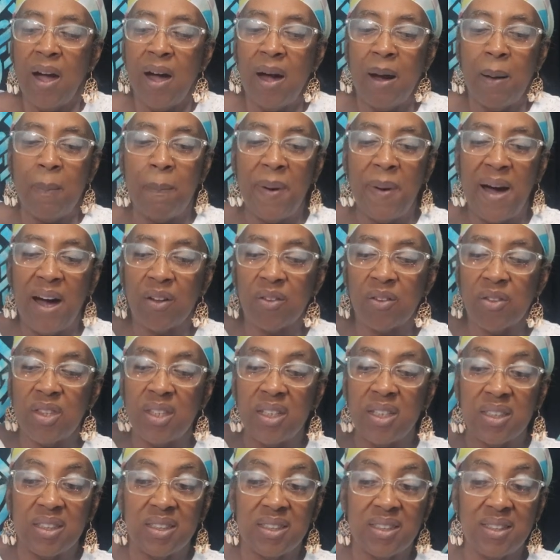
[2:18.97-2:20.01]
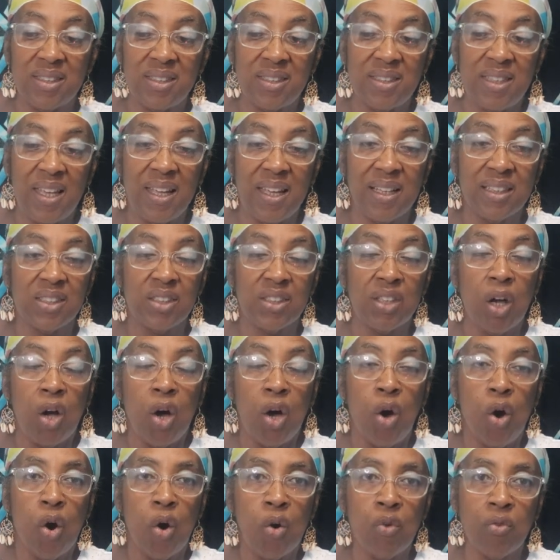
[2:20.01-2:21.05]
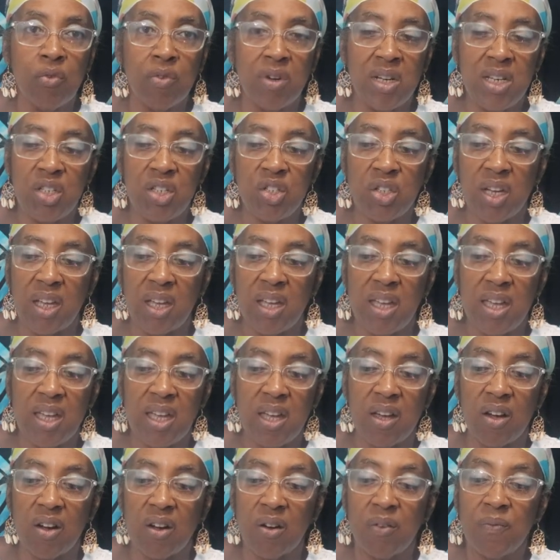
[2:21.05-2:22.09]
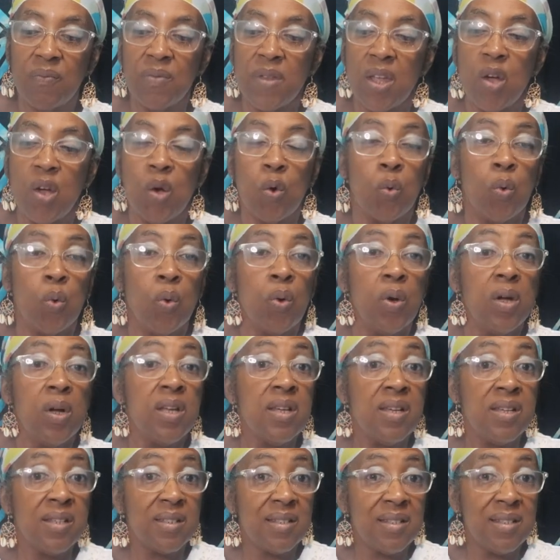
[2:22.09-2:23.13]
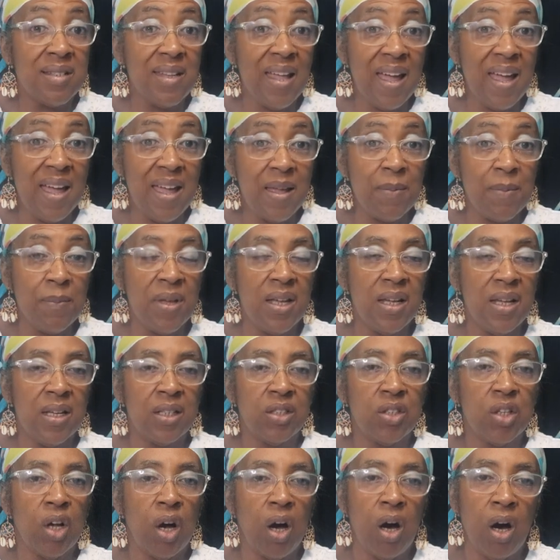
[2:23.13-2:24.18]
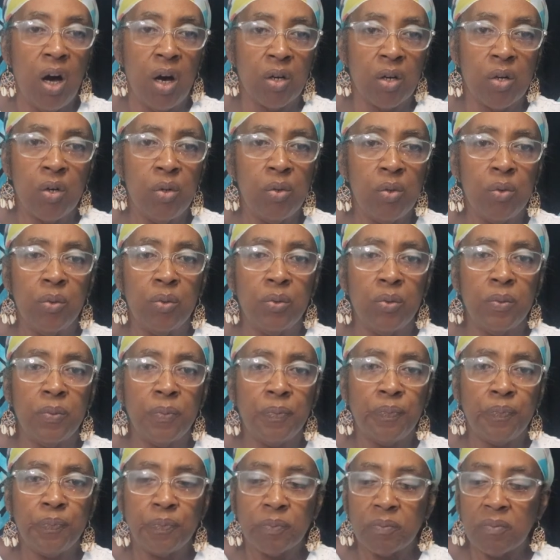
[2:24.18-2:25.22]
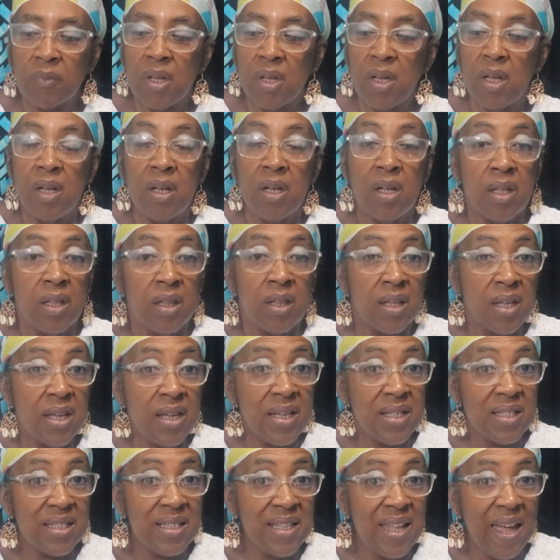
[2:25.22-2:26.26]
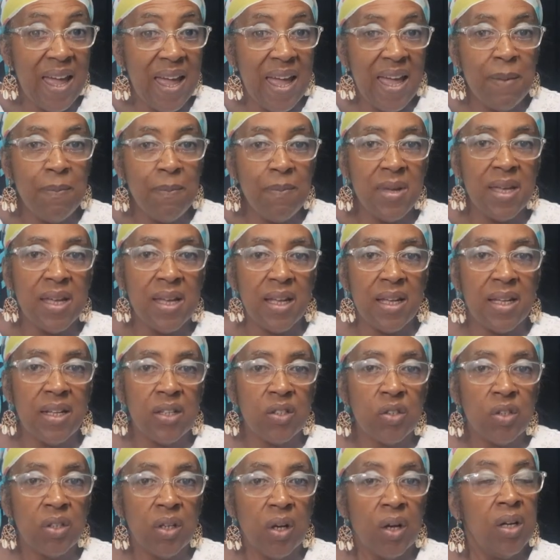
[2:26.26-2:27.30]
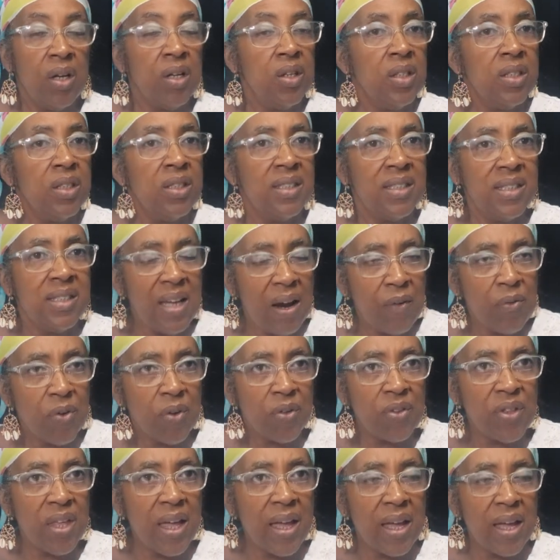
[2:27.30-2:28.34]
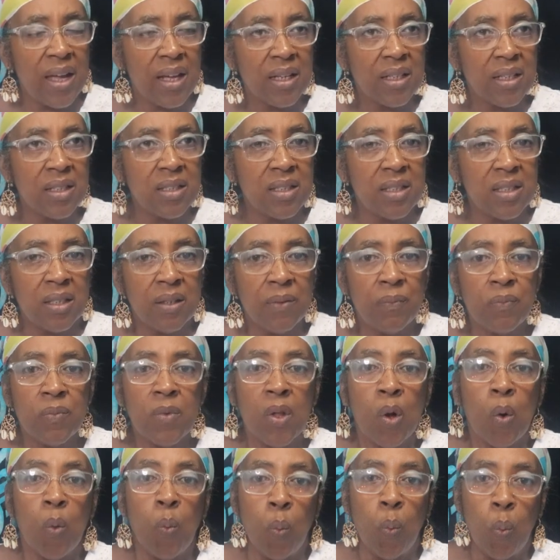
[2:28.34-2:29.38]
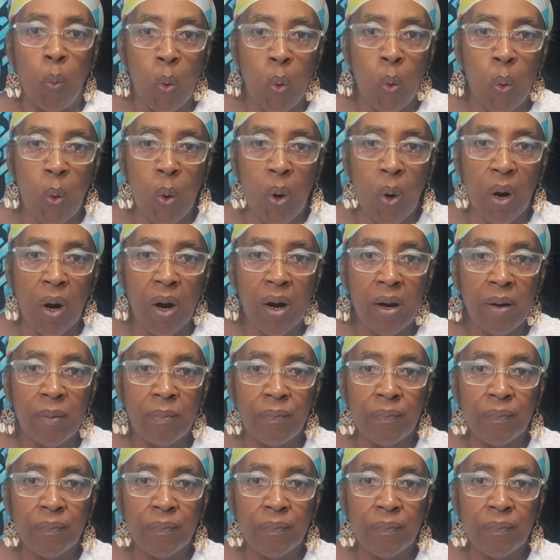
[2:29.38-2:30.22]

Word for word: about the sixth Orisha here. His name is Ogun. His name means several things. War,